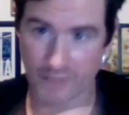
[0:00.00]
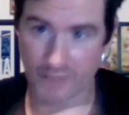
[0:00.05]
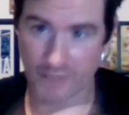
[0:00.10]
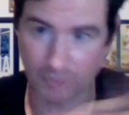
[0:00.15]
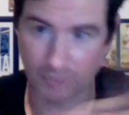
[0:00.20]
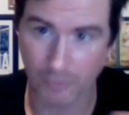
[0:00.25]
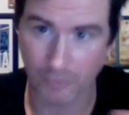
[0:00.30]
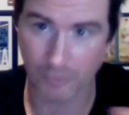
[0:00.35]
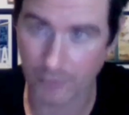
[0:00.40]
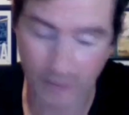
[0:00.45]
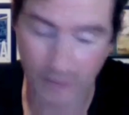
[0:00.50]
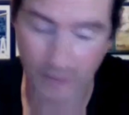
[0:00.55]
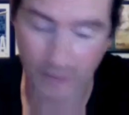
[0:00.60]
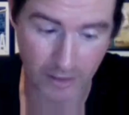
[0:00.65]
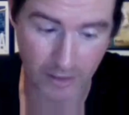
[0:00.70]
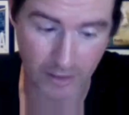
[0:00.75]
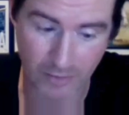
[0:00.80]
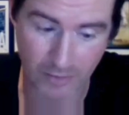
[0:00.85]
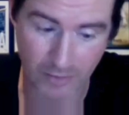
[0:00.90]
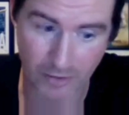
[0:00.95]
that's why we were
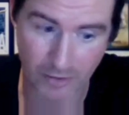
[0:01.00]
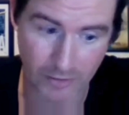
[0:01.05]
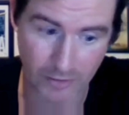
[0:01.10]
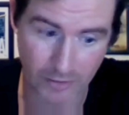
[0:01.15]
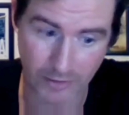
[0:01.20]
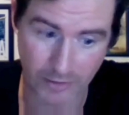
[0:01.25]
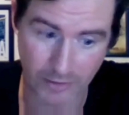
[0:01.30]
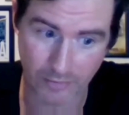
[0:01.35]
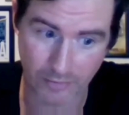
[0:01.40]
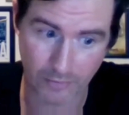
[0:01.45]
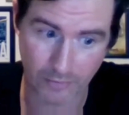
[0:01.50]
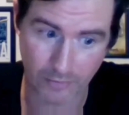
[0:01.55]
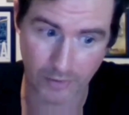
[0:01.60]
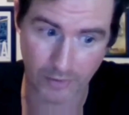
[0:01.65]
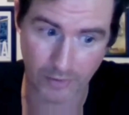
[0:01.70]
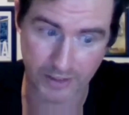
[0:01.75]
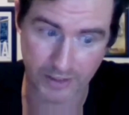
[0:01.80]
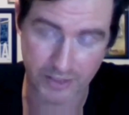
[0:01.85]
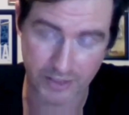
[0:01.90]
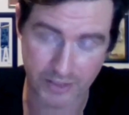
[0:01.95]
talking about earlier.
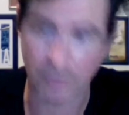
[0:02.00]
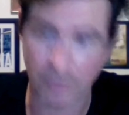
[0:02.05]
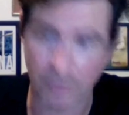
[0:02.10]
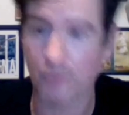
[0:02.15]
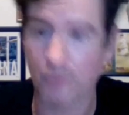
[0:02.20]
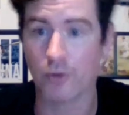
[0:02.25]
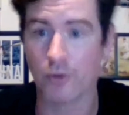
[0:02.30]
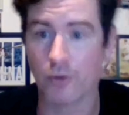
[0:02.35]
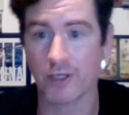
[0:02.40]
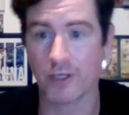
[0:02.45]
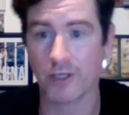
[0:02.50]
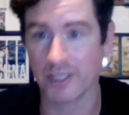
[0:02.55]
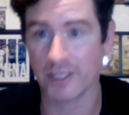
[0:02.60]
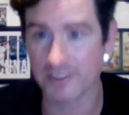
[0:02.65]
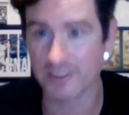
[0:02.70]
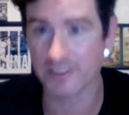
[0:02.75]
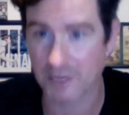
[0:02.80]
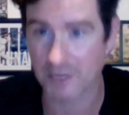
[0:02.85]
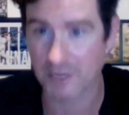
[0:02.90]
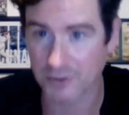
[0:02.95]
It's so important to
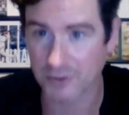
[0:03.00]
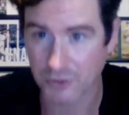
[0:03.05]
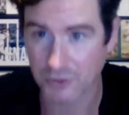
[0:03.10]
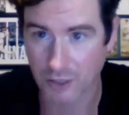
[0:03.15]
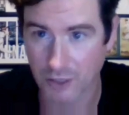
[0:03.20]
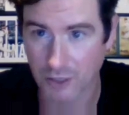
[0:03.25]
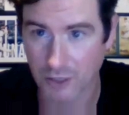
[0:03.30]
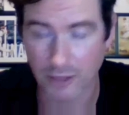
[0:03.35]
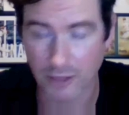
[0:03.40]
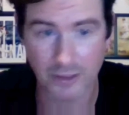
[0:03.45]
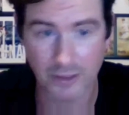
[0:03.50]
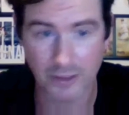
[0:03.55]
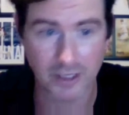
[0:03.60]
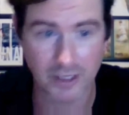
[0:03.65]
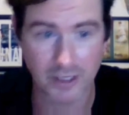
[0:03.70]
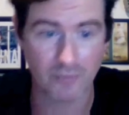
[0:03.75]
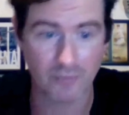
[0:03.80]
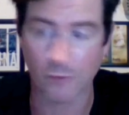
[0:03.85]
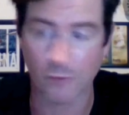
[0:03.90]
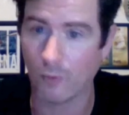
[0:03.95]
get Spencer Strider in
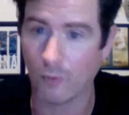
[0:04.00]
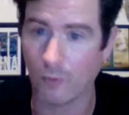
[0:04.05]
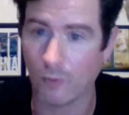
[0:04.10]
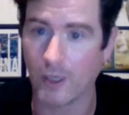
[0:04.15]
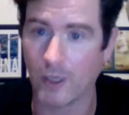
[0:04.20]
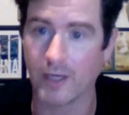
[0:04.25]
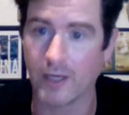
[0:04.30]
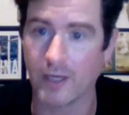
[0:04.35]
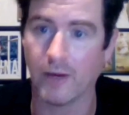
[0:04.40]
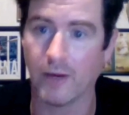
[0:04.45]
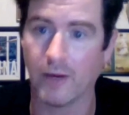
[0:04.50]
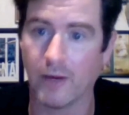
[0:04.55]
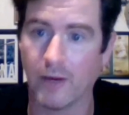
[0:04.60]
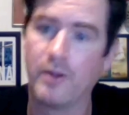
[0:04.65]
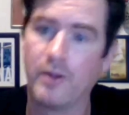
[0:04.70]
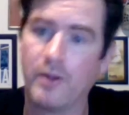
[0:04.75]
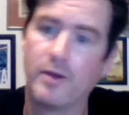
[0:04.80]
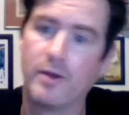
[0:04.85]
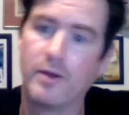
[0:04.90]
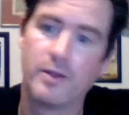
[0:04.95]
top form right now.
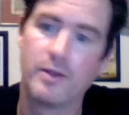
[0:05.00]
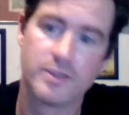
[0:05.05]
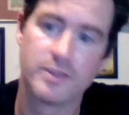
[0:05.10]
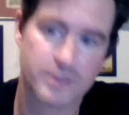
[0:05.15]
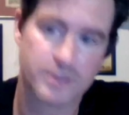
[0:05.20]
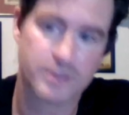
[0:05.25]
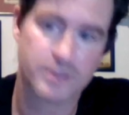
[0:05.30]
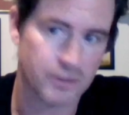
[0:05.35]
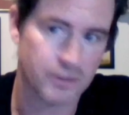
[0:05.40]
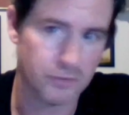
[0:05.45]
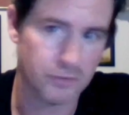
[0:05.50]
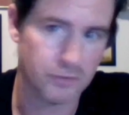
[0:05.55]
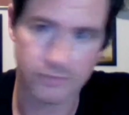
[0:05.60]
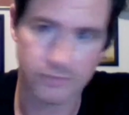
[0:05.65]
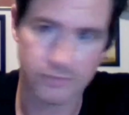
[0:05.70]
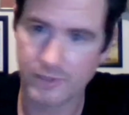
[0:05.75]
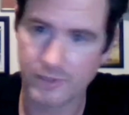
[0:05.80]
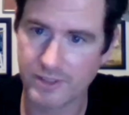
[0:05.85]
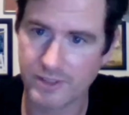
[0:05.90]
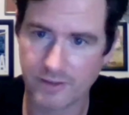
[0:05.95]

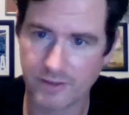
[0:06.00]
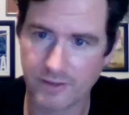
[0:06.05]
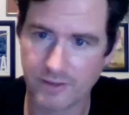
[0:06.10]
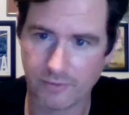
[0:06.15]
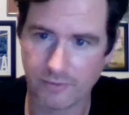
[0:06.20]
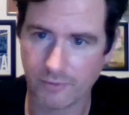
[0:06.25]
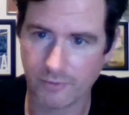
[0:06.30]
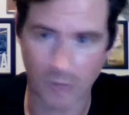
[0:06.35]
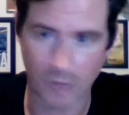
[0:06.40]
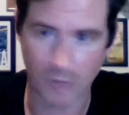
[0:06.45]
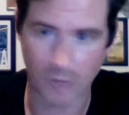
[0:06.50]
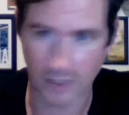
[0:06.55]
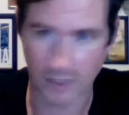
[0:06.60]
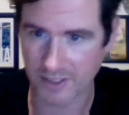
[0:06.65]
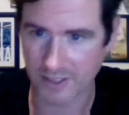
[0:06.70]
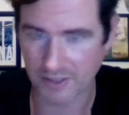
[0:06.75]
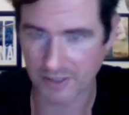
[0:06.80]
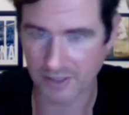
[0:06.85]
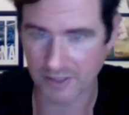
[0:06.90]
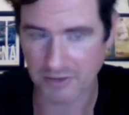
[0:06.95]
So the
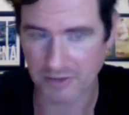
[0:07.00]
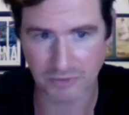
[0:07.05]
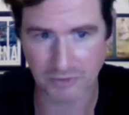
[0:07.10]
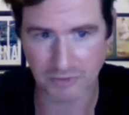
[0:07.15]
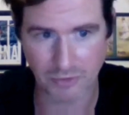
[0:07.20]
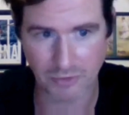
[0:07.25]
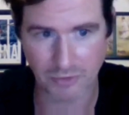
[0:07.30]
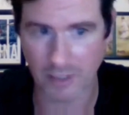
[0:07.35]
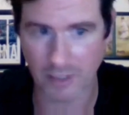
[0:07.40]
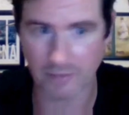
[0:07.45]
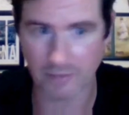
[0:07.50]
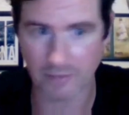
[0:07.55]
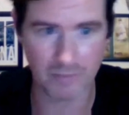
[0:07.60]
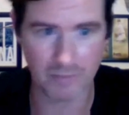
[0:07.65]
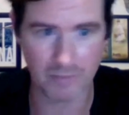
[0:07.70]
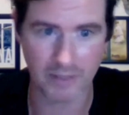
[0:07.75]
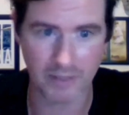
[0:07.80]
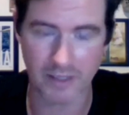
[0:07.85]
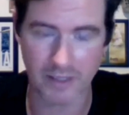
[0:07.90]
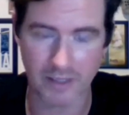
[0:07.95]
Rocky series was great,
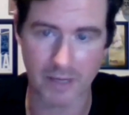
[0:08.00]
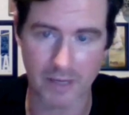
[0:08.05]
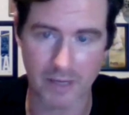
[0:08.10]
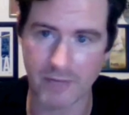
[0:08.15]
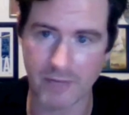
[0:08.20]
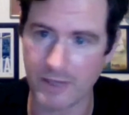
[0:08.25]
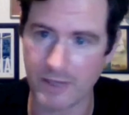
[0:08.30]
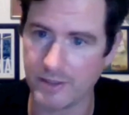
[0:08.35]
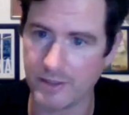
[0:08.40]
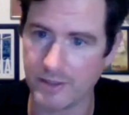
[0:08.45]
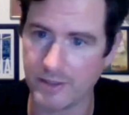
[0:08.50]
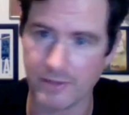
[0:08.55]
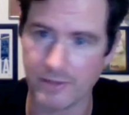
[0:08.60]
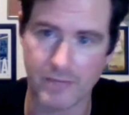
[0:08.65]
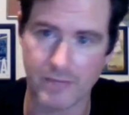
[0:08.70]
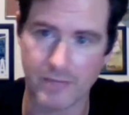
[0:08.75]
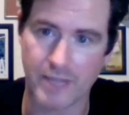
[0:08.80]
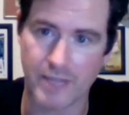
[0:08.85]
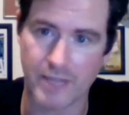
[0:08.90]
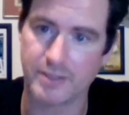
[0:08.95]
big time heading into
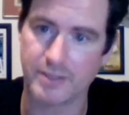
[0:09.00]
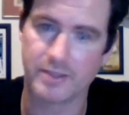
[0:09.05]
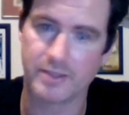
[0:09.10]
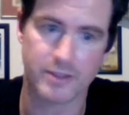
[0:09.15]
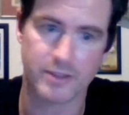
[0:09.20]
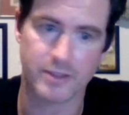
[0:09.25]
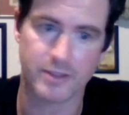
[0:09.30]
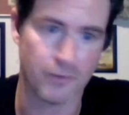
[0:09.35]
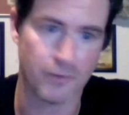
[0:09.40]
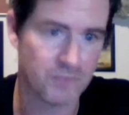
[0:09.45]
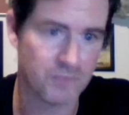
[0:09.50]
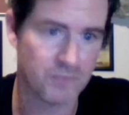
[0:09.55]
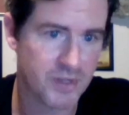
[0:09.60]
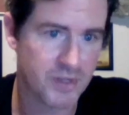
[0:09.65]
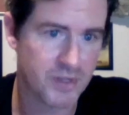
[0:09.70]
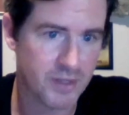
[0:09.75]
the Mets. So,